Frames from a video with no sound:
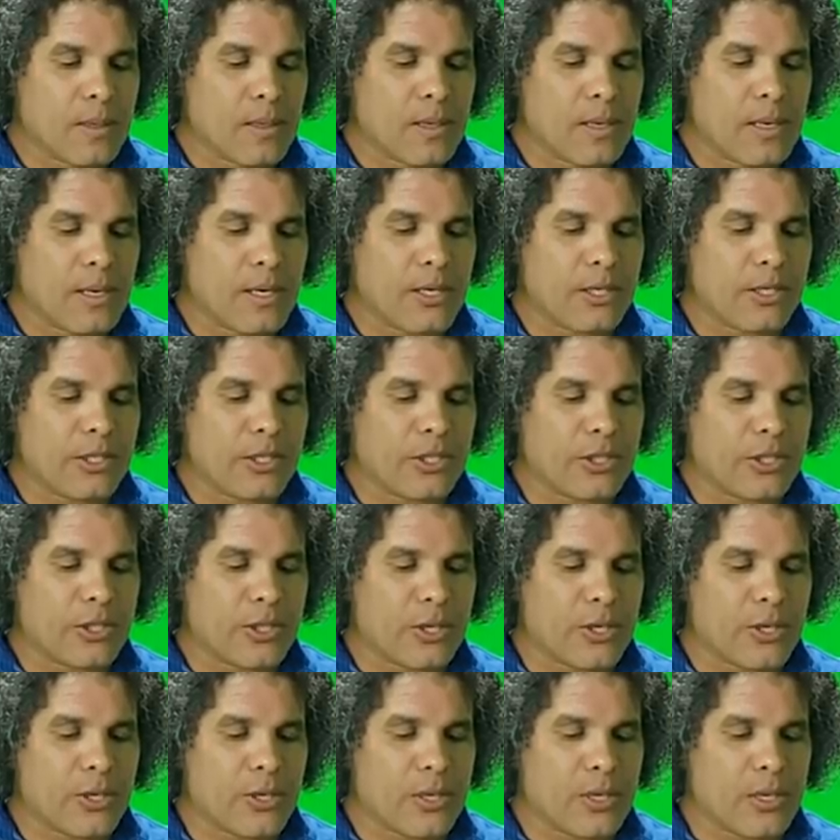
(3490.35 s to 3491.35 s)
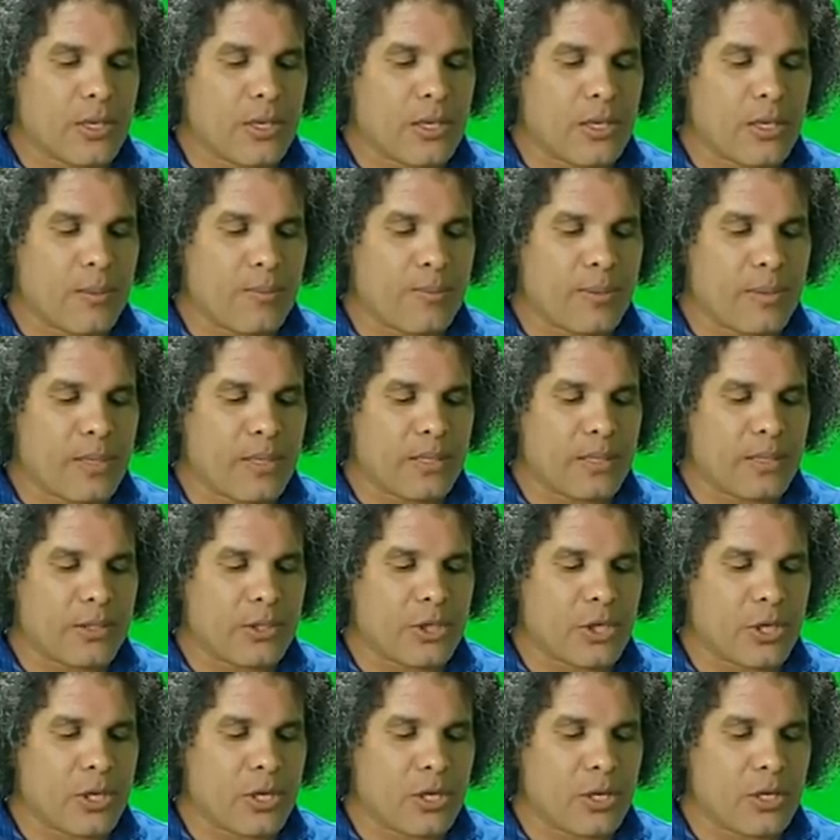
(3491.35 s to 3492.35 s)
Here's, sir, please,
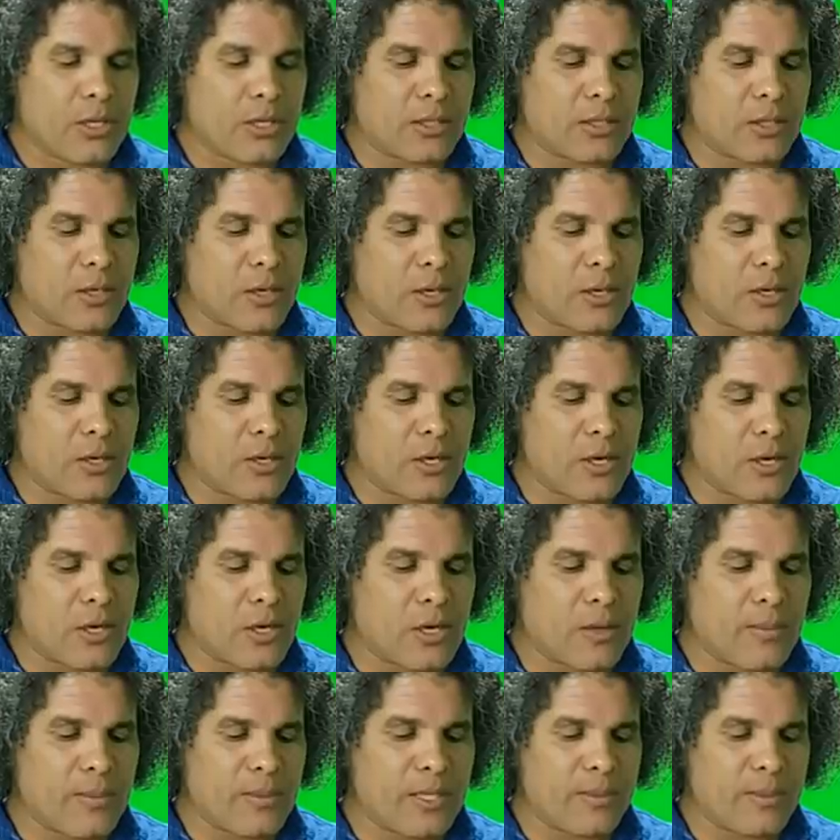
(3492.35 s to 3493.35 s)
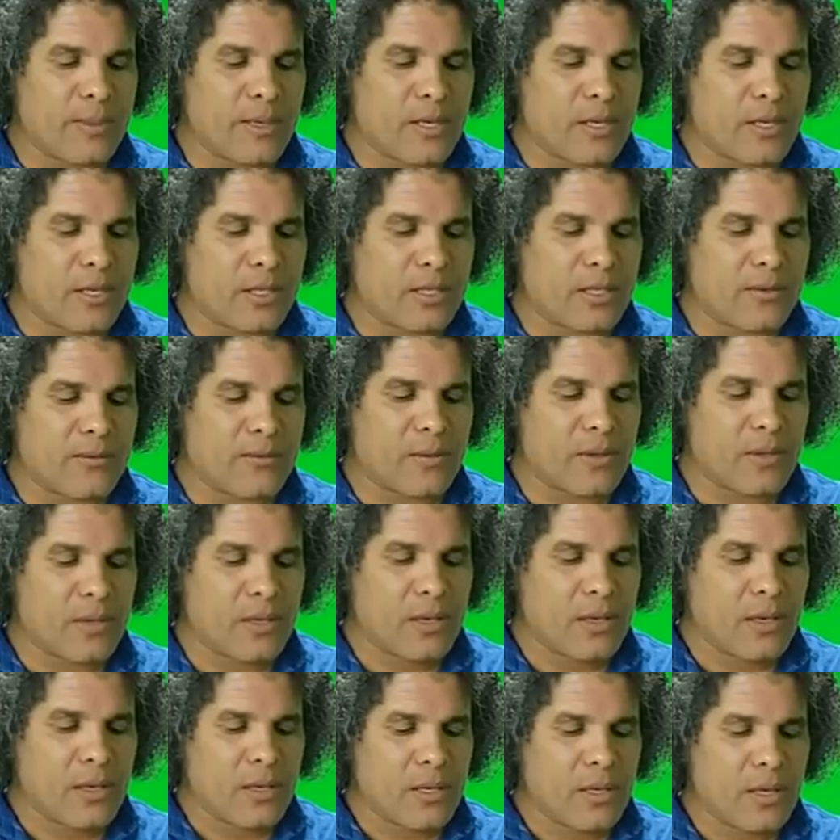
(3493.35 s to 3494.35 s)
she lost all her documents because of
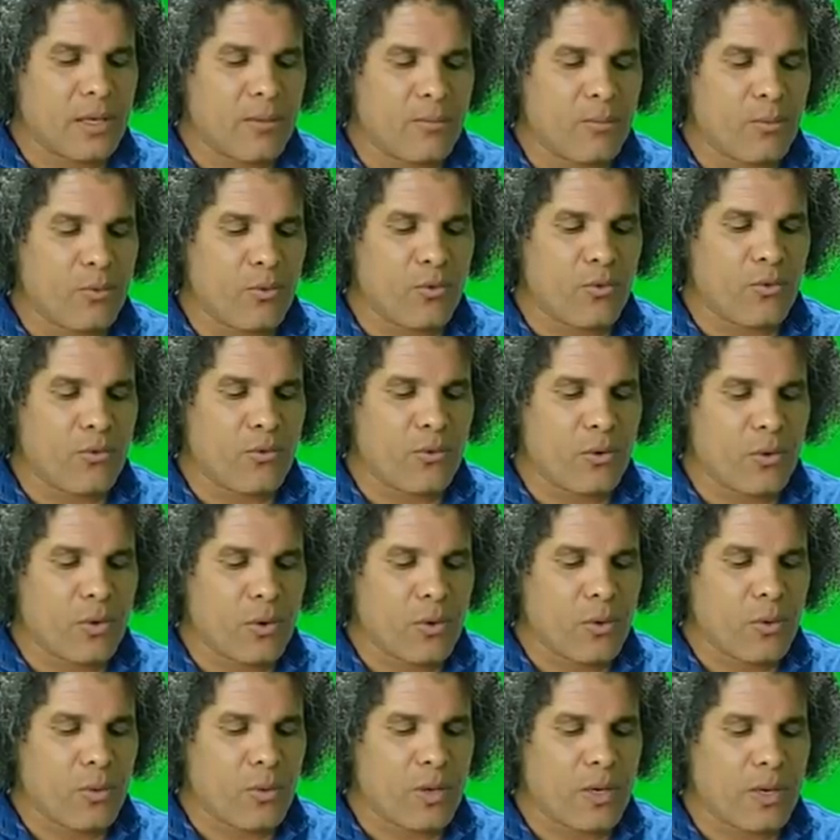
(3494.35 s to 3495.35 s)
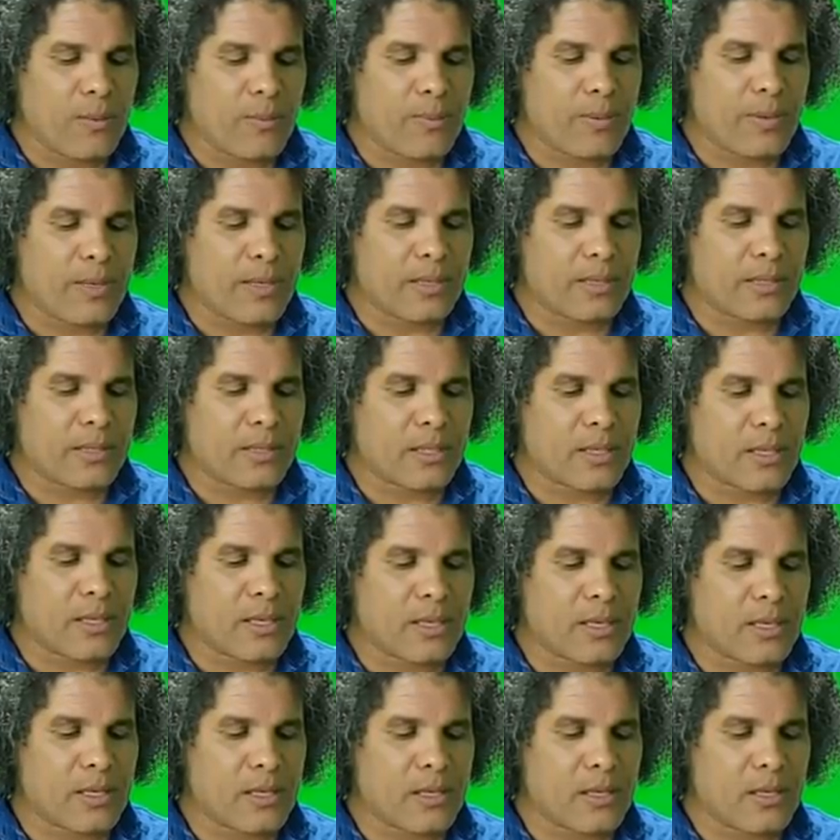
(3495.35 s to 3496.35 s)
the move, one place to
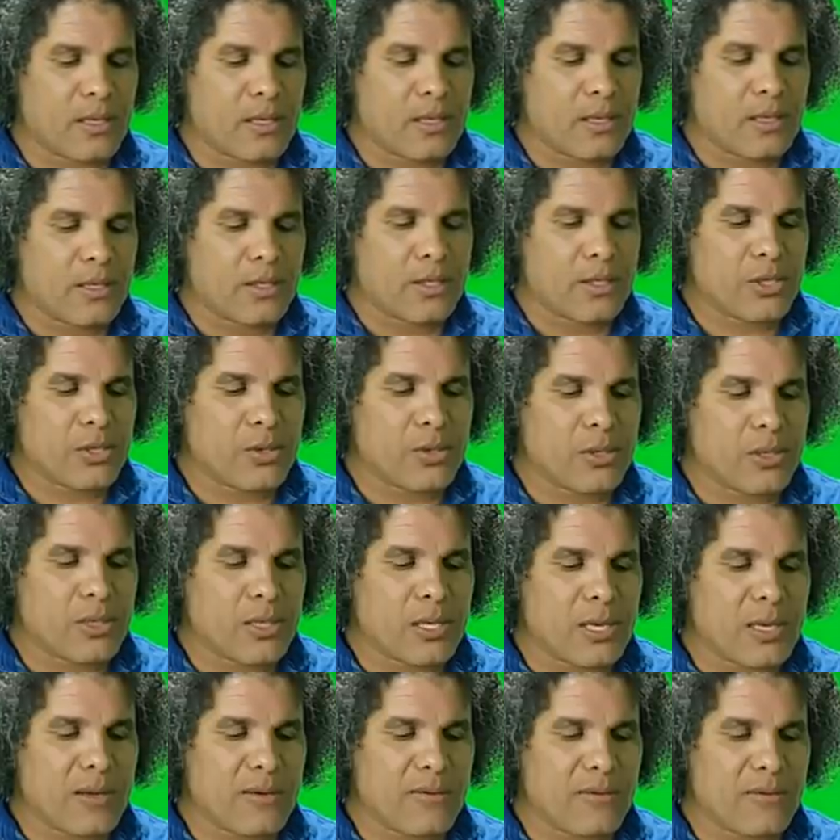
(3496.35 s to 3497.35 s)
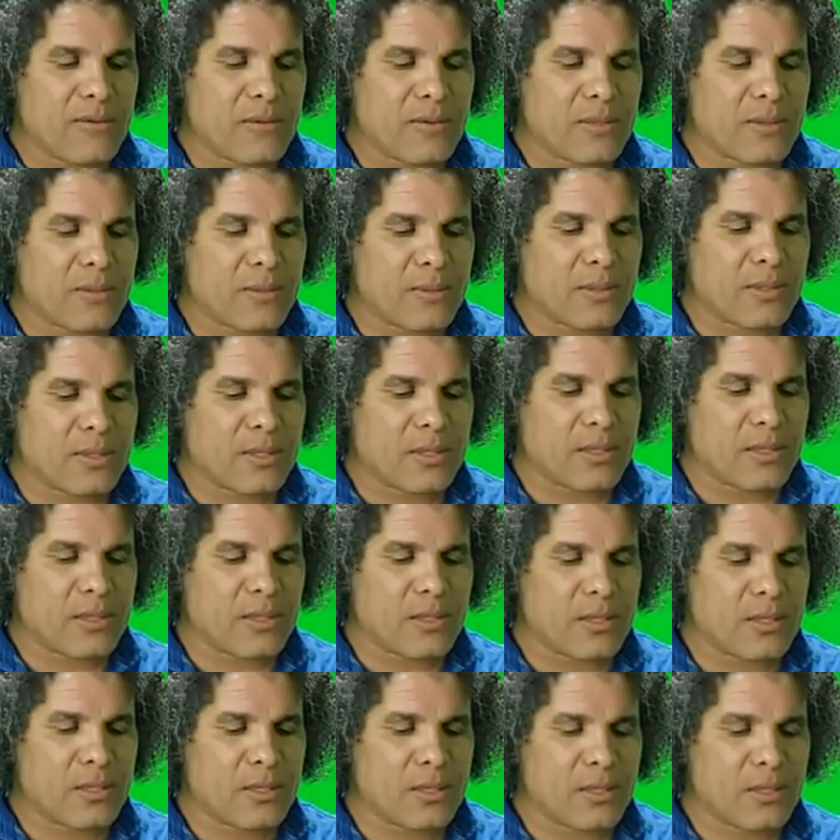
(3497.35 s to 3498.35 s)
another. She did not have, this was this.
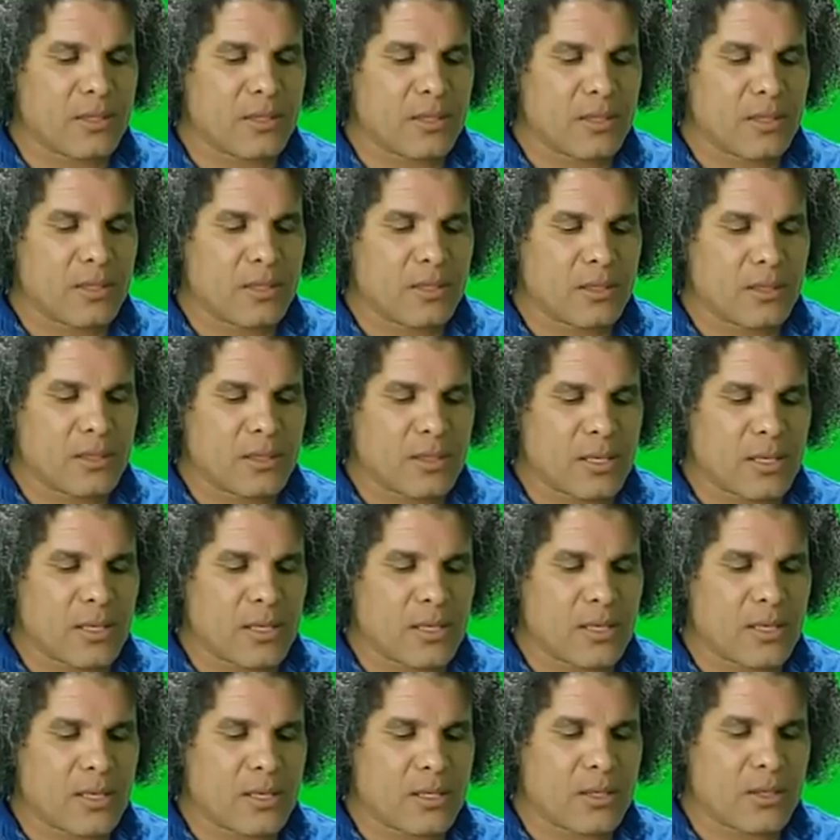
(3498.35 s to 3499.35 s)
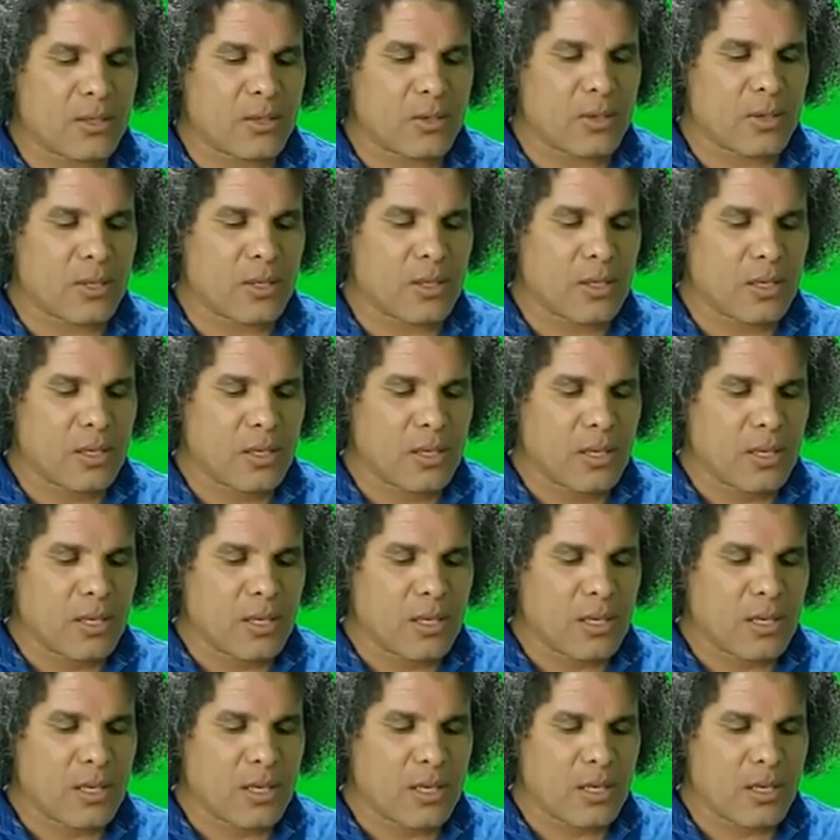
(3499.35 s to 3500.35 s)
It's a long story.
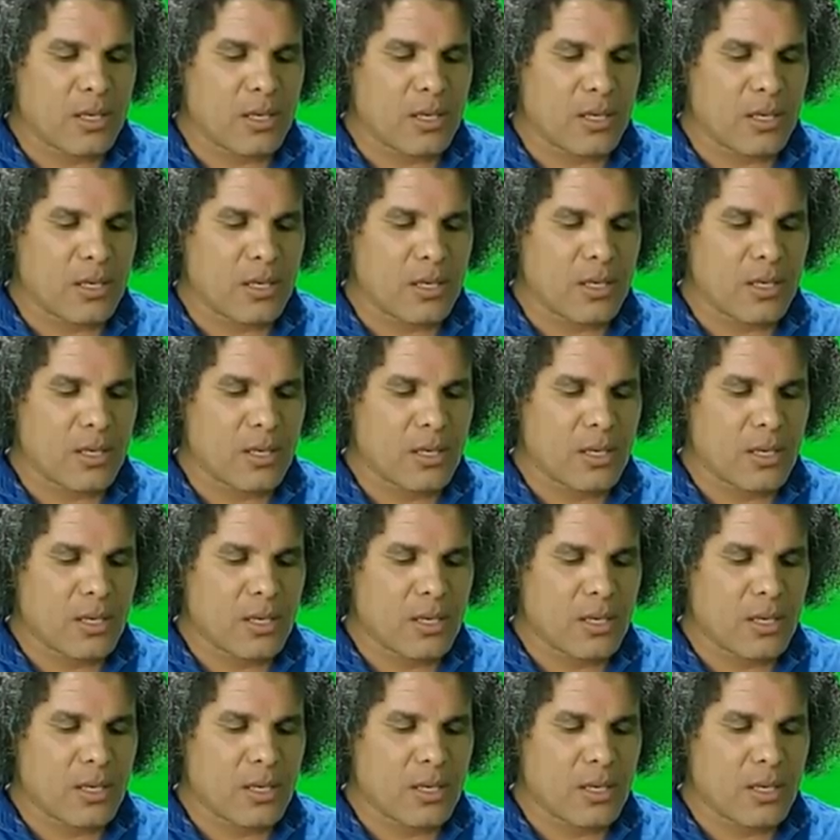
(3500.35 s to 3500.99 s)
Hi, good night.